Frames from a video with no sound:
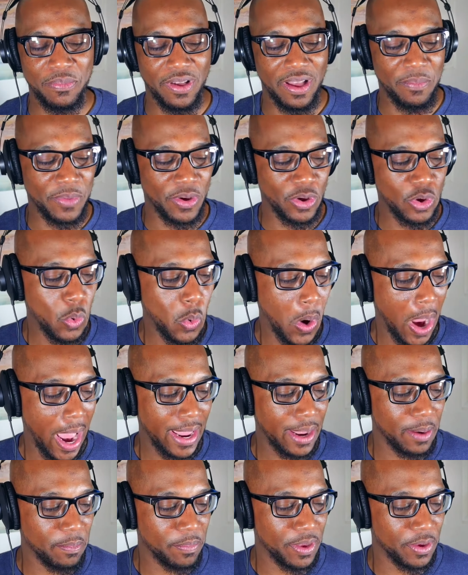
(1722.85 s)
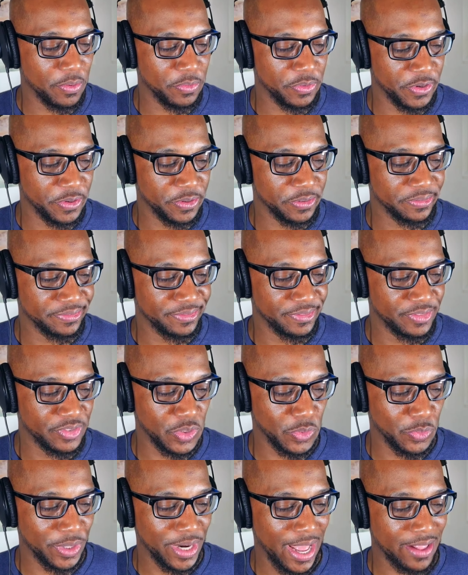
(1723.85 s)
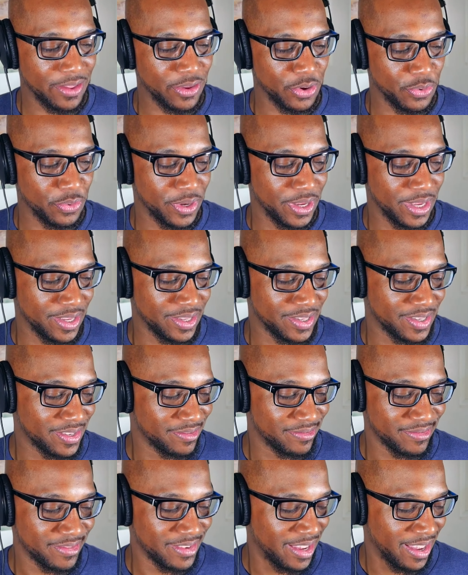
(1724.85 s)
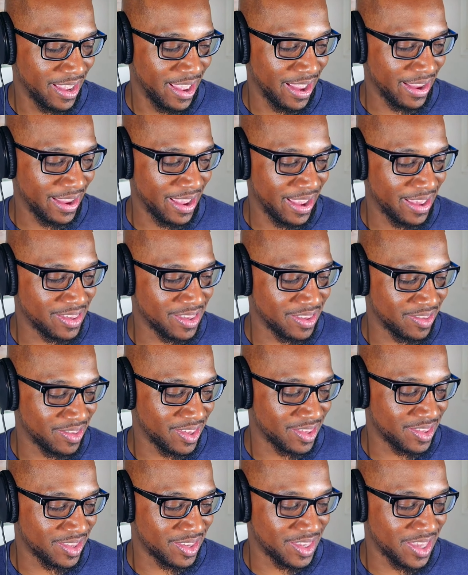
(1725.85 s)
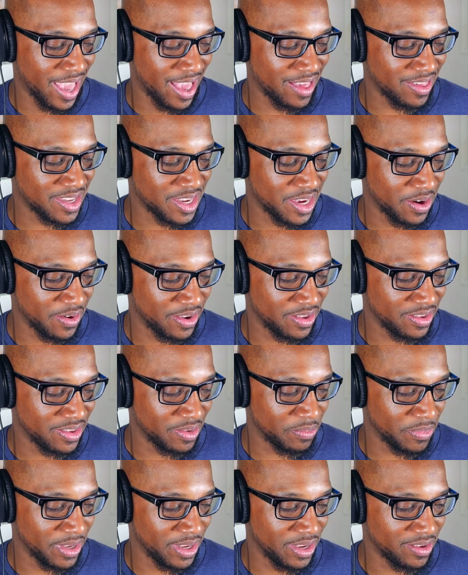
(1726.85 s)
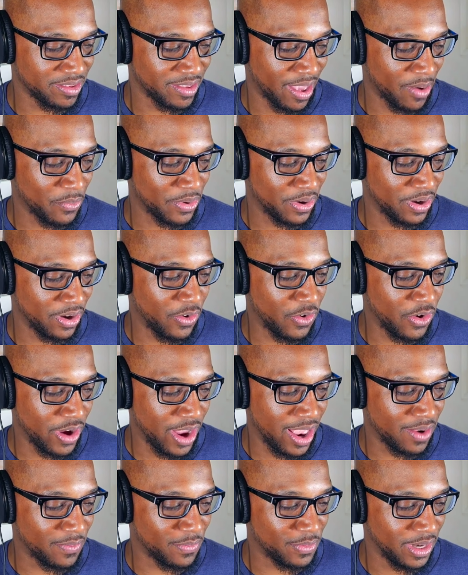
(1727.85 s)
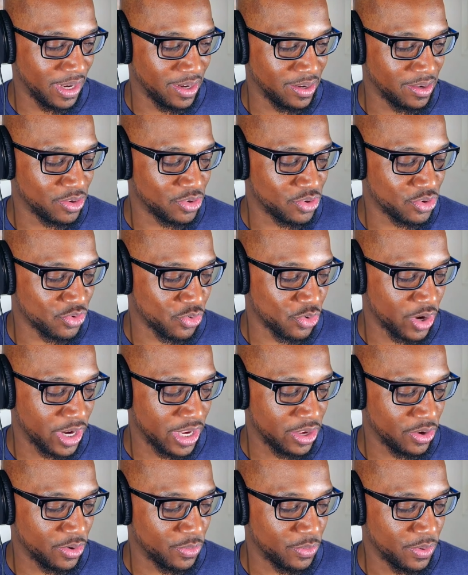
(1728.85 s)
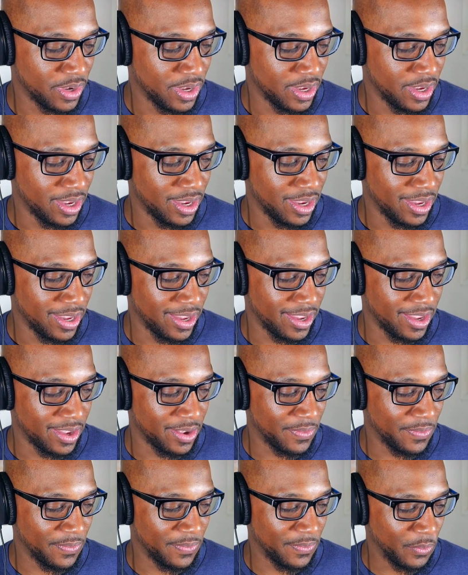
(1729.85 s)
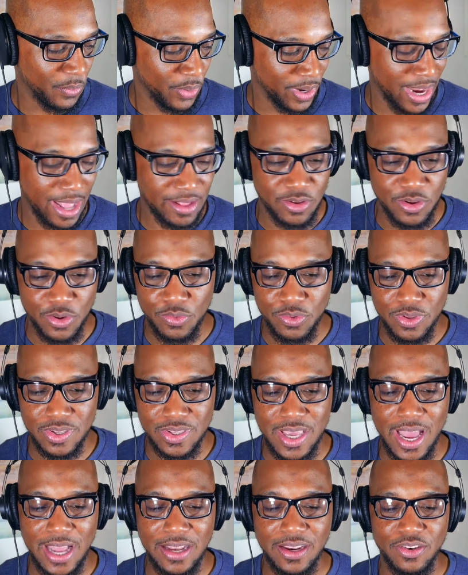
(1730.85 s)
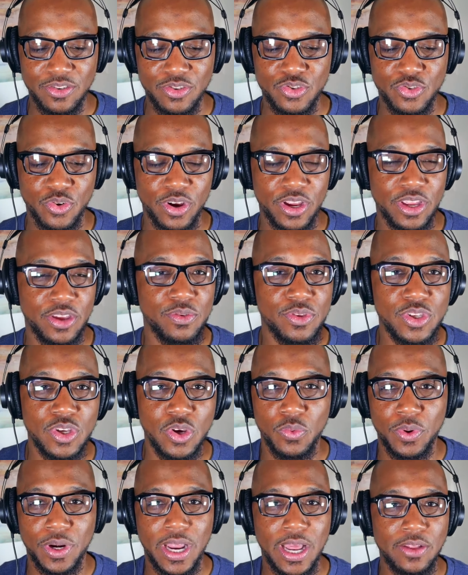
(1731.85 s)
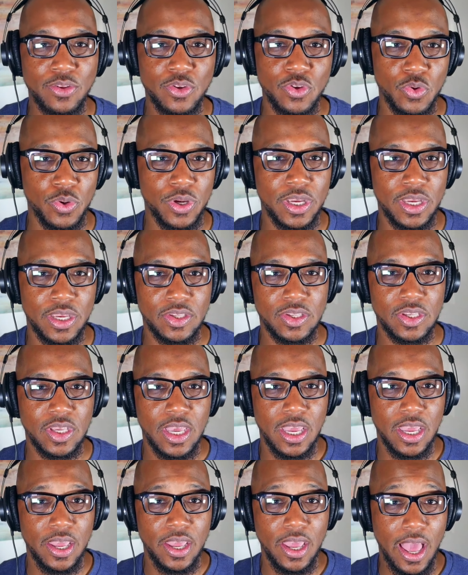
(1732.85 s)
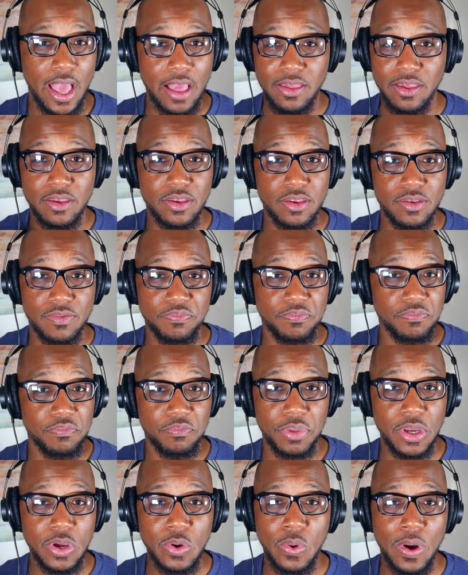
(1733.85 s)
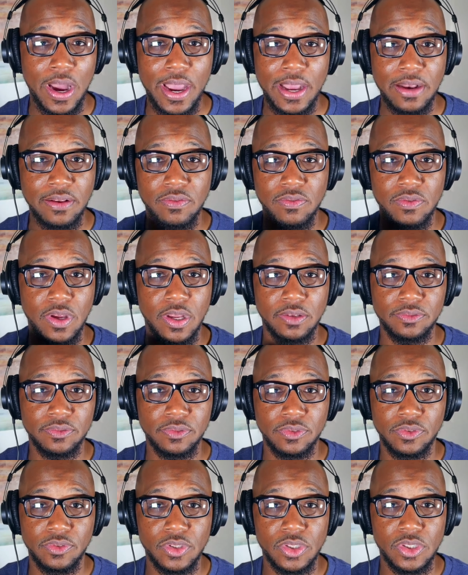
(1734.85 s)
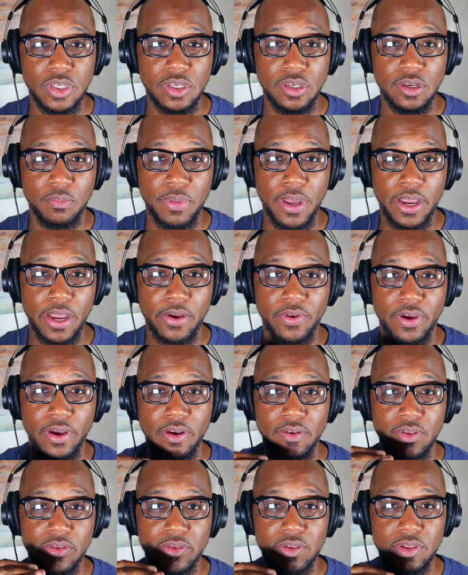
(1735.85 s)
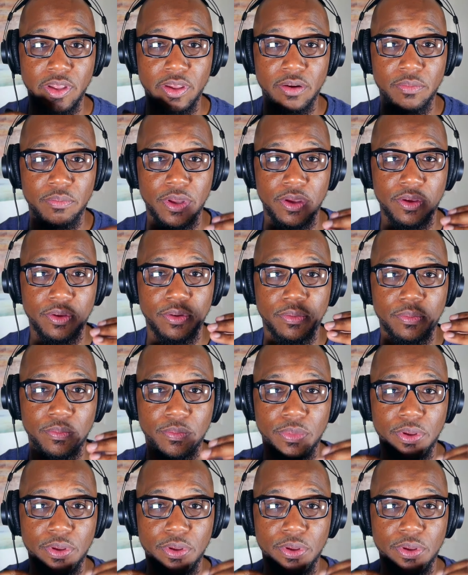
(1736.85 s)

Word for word: I'm I'm a quiet builder. so what I do is, yeah, I guess it's just the Sagittarius in me because I want to creatively destroy you when I do decide to destroy you. So what I do is, I just be quiet and I sit in the background and just let it build.